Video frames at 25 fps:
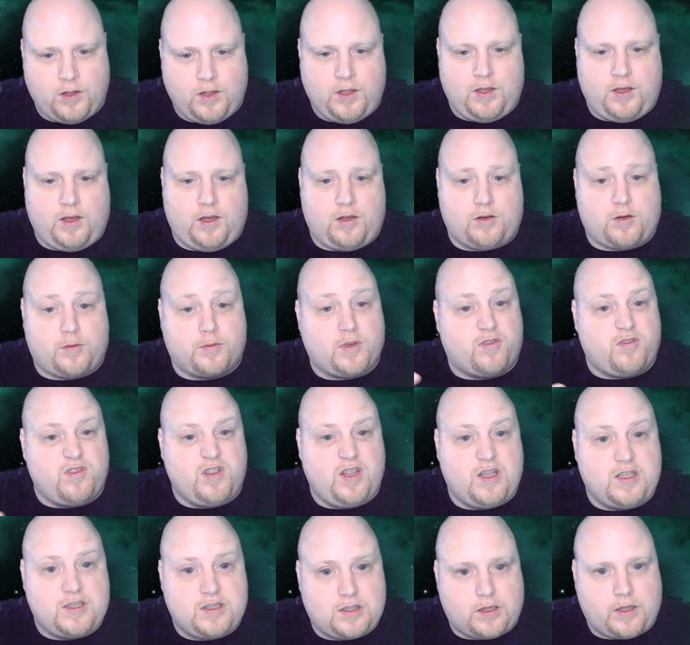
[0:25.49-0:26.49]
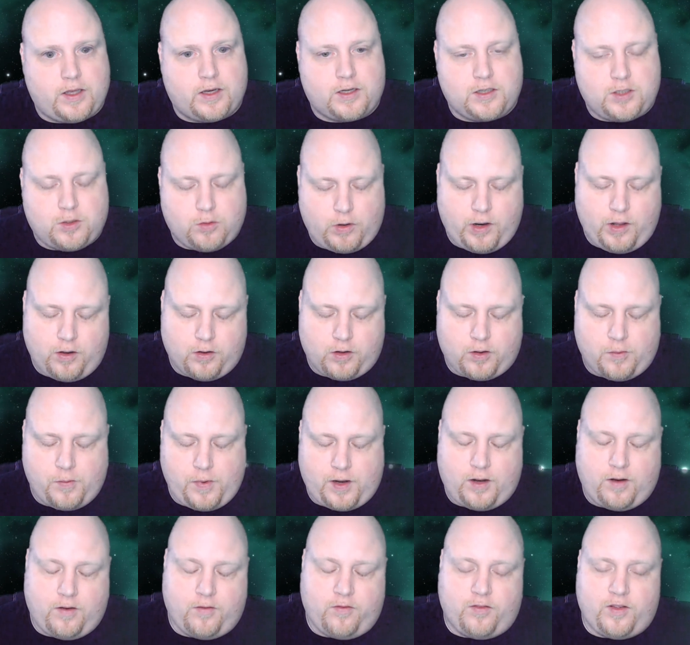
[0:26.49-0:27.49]
in terms of list selection right now
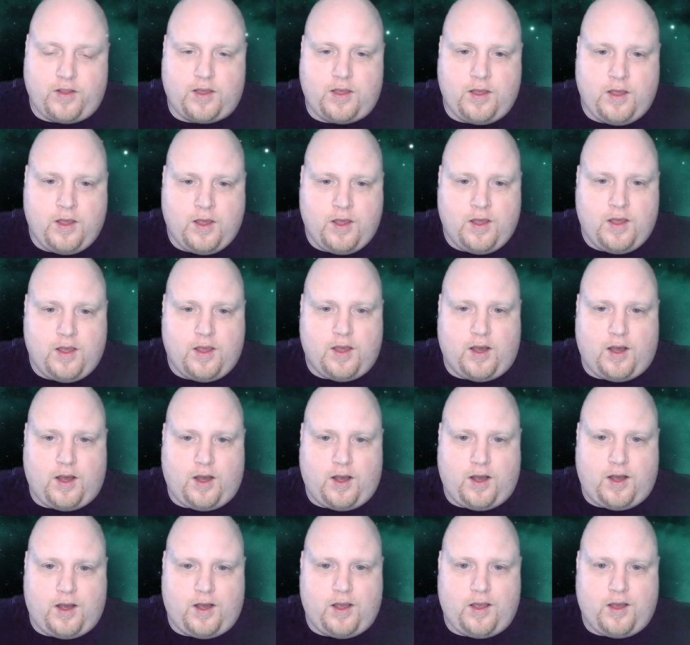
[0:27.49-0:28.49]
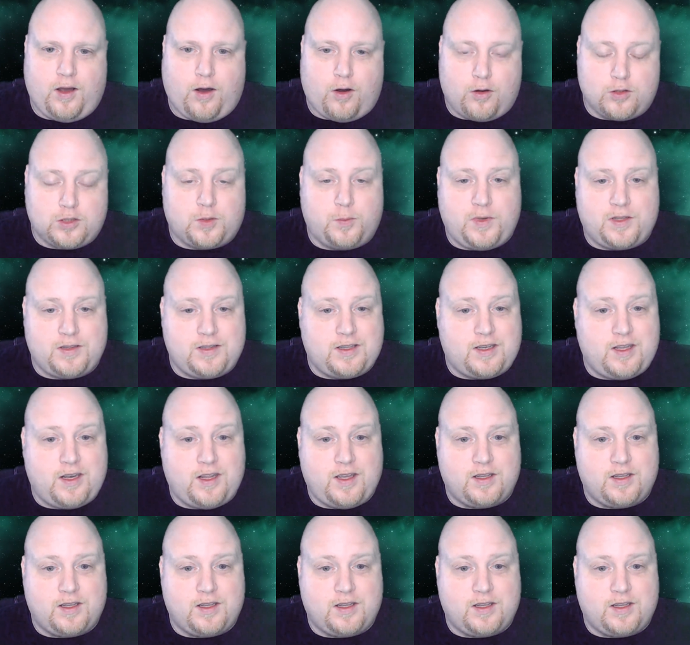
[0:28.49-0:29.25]
competitively, ultimate leading